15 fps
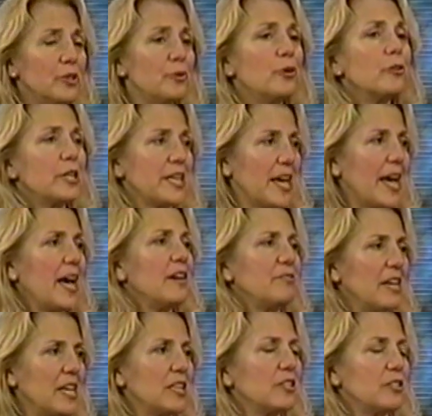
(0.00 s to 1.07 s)
We already have
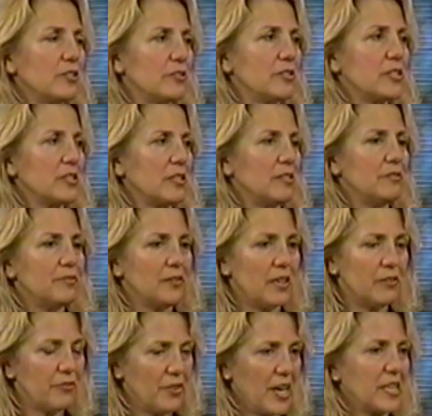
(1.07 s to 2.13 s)
anecdotes
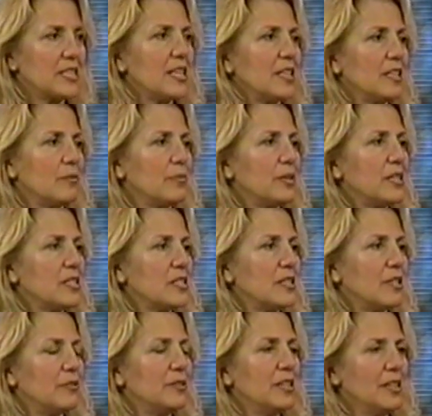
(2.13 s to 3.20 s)
of that taking place
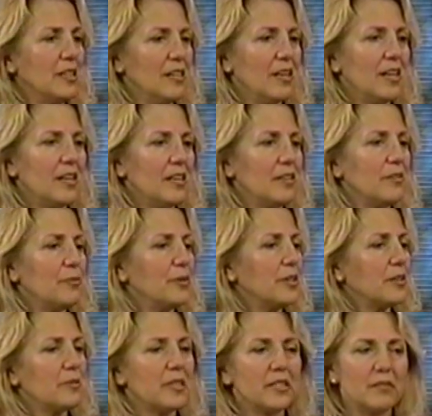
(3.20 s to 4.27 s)
now,
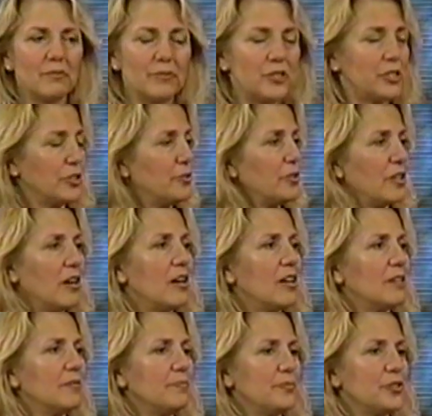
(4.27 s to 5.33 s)
where children
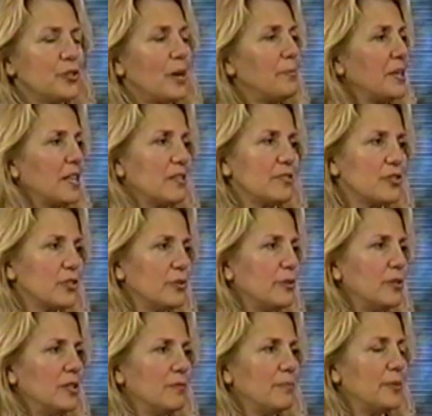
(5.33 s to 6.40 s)
are dropping out of
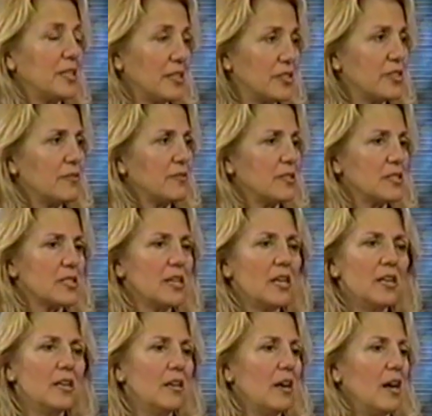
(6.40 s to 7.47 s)
school because of this.
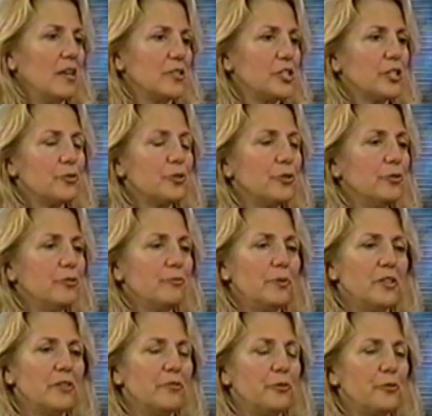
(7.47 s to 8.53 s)
Children who
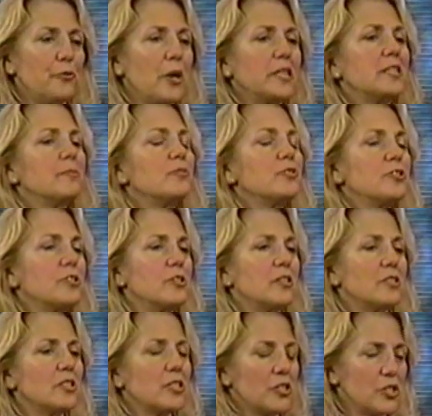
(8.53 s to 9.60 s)
have racked up
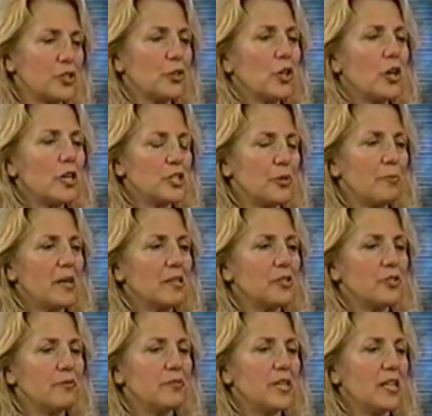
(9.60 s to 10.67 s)
such large
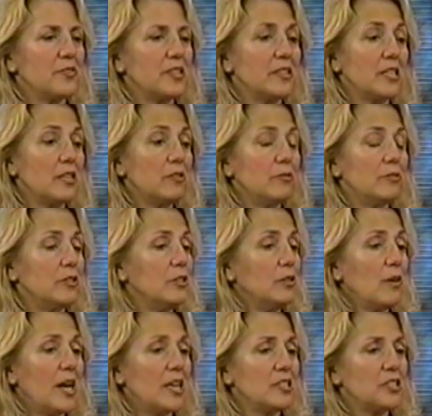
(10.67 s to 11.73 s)
amounts of debt that they don't
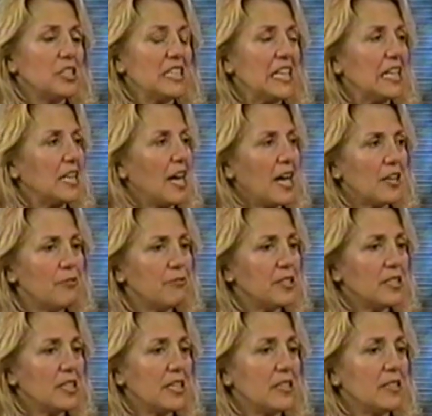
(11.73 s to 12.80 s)
know how to get out of
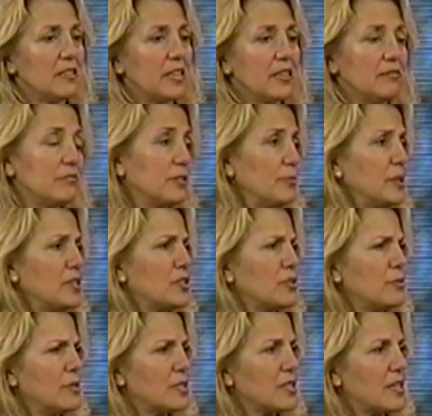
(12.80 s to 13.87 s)
it and have committed
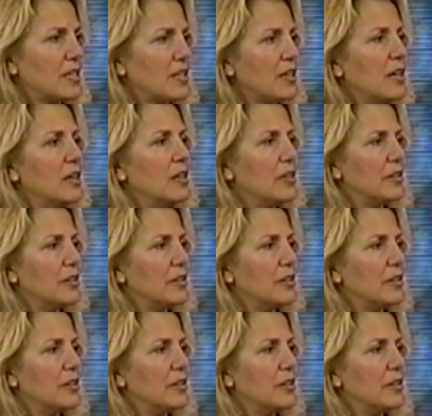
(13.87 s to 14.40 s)
suicide.